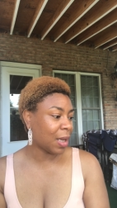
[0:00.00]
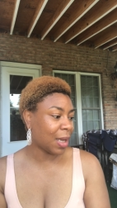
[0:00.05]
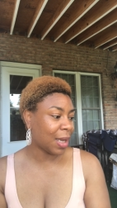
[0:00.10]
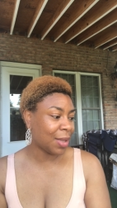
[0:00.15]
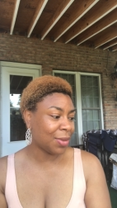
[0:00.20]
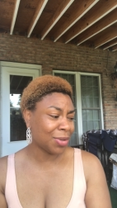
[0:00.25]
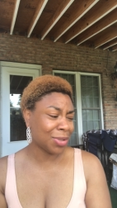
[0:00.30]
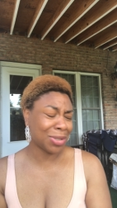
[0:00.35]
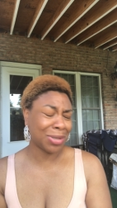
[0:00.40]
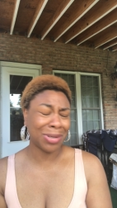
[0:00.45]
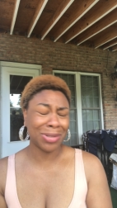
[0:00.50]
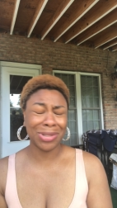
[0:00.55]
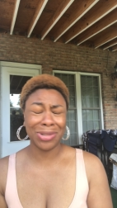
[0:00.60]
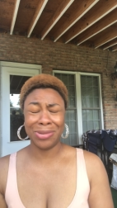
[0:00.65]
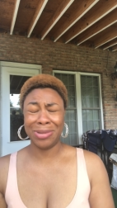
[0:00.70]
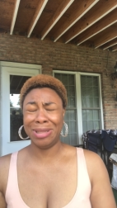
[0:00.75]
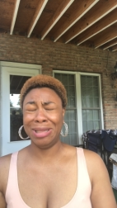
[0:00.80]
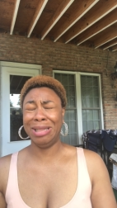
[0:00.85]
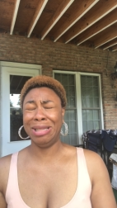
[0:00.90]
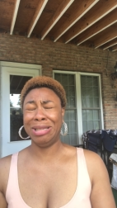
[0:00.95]
and there's
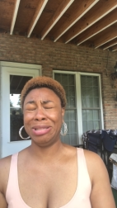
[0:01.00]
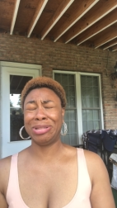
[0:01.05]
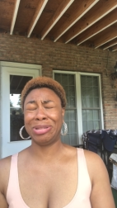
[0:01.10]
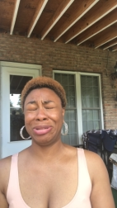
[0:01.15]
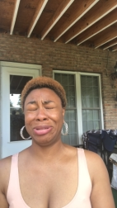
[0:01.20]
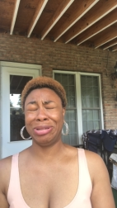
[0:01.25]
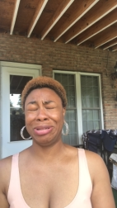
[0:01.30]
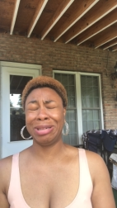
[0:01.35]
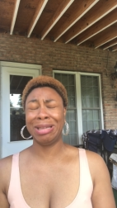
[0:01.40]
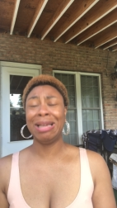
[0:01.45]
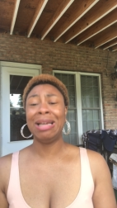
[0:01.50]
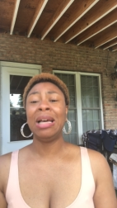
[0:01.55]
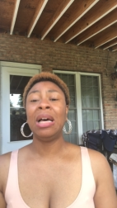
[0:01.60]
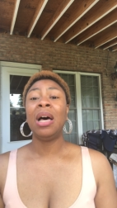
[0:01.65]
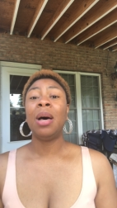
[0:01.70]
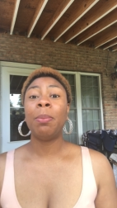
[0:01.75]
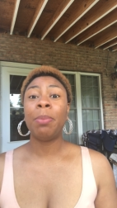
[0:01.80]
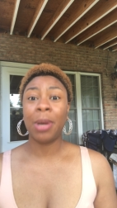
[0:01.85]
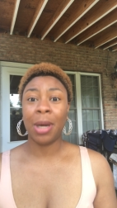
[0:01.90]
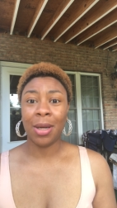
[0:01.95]
also a lizard,
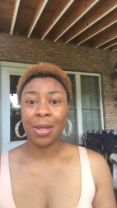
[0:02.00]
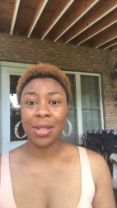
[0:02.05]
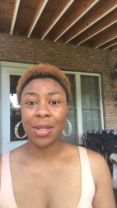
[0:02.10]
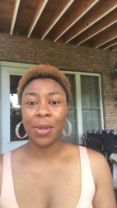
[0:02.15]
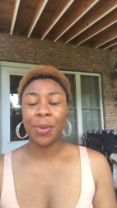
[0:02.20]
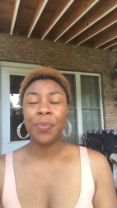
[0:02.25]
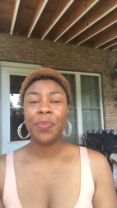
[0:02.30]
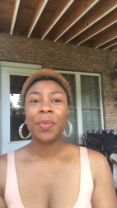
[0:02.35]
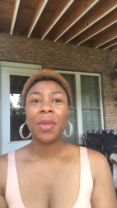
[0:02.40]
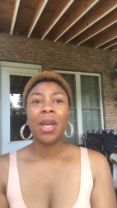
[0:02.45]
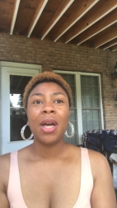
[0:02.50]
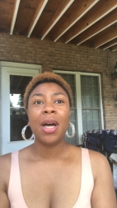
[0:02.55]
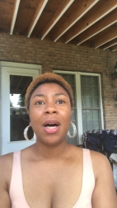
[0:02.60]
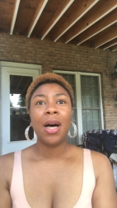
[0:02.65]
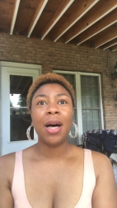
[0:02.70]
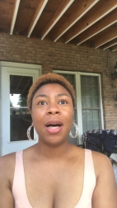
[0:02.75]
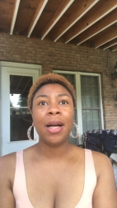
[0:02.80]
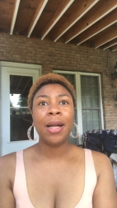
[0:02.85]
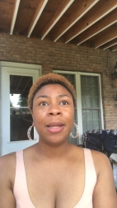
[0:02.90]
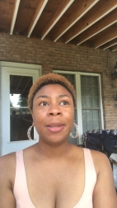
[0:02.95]
but also.
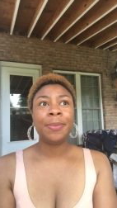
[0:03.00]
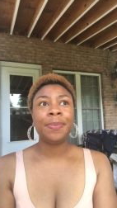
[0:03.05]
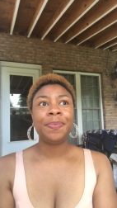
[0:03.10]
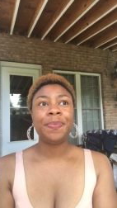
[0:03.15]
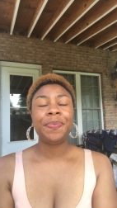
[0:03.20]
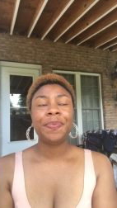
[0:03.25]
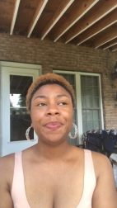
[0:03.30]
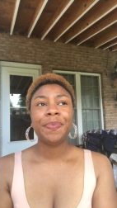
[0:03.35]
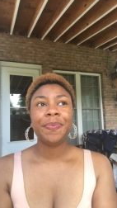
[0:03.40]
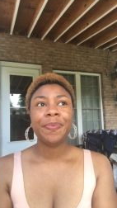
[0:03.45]
Um,